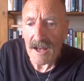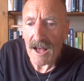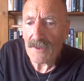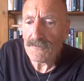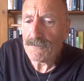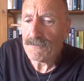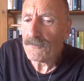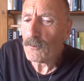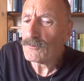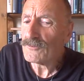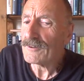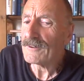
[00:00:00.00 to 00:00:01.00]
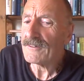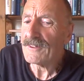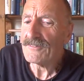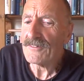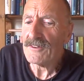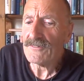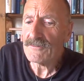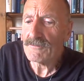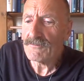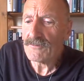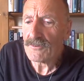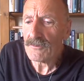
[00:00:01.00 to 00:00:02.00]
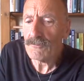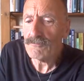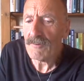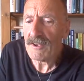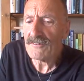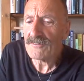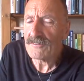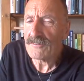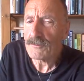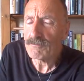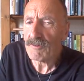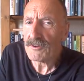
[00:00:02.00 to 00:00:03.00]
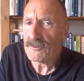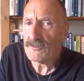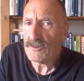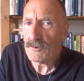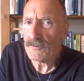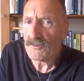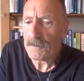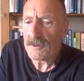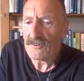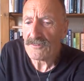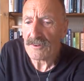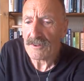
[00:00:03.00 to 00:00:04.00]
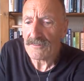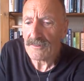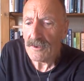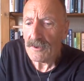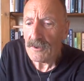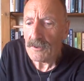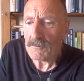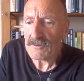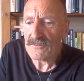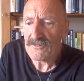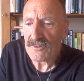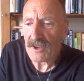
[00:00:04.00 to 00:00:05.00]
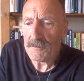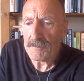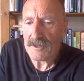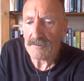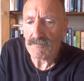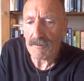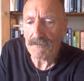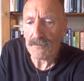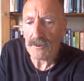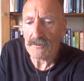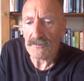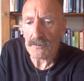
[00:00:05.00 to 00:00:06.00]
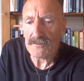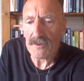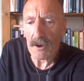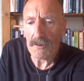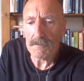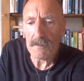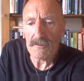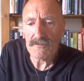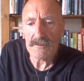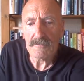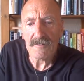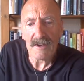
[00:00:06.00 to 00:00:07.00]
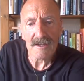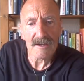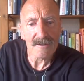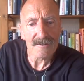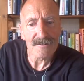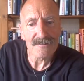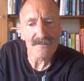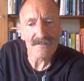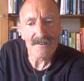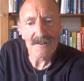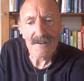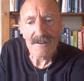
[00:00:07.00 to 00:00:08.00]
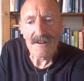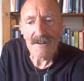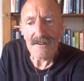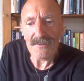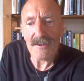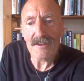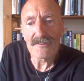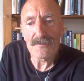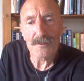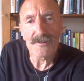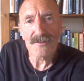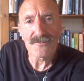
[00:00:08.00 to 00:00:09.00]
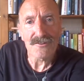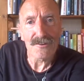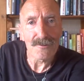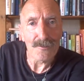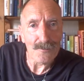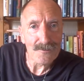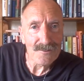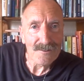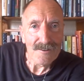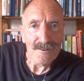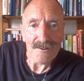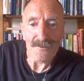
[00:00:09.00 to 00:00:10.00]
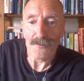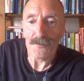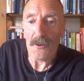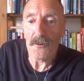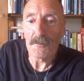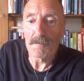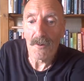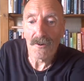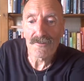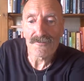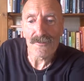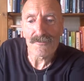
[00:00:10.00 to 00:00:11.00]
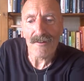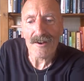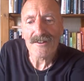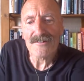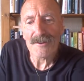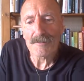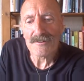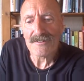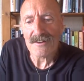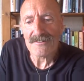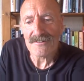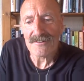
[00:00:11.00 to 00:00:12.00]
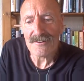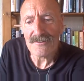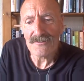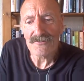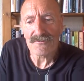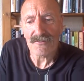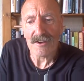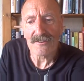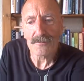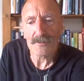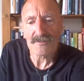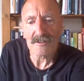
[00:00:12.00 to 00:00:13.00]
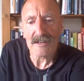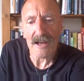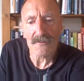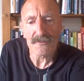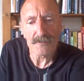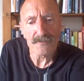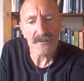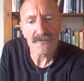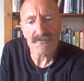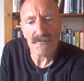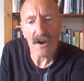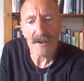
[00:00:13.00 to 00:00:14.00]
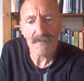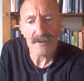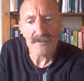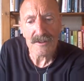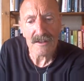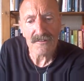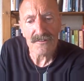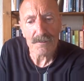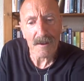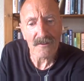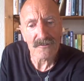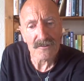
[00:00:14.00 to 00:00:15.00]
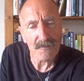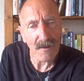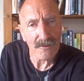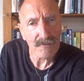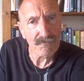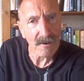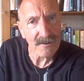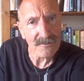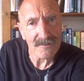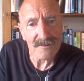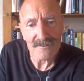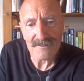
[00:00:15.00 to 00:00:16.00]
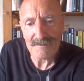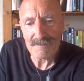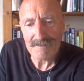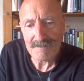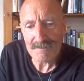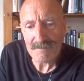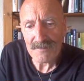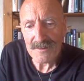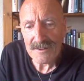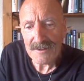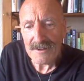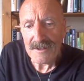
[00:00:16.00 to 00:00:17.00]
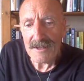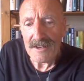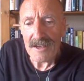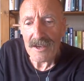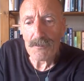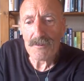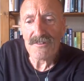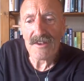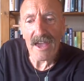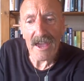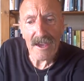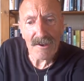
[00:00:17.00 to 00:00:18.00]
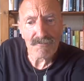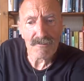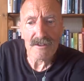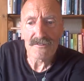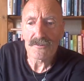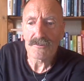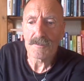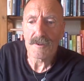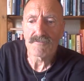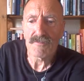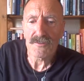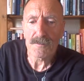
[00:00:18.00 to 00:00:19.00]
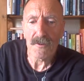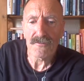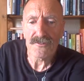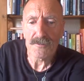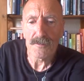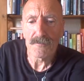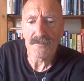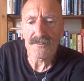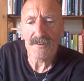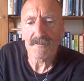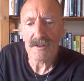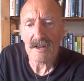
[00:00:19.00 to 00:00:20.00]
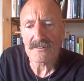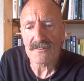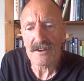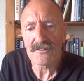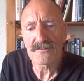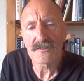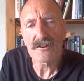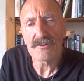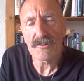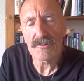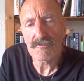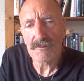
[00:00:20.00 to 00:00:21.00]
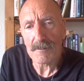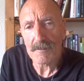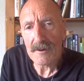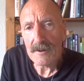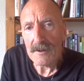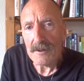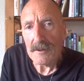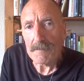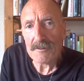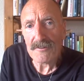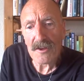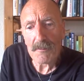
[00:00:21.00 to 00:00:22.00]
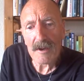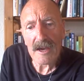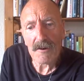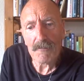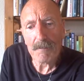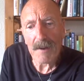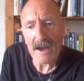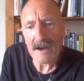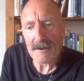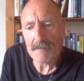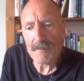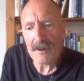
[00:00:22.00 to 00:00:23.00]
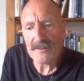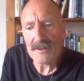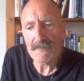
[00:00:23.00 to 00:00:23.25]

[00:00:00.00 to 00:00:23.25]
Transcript: Unfortunately, these two races had bred a new species, which Chamberlain referred to as Homo Judaicus. These were the Jews, and although a mongrel race, they possessed certain traits which allowed them to thrive at the expense of other races. It was the Aryans who had been responsible for civilization in Europe, but they were held back by the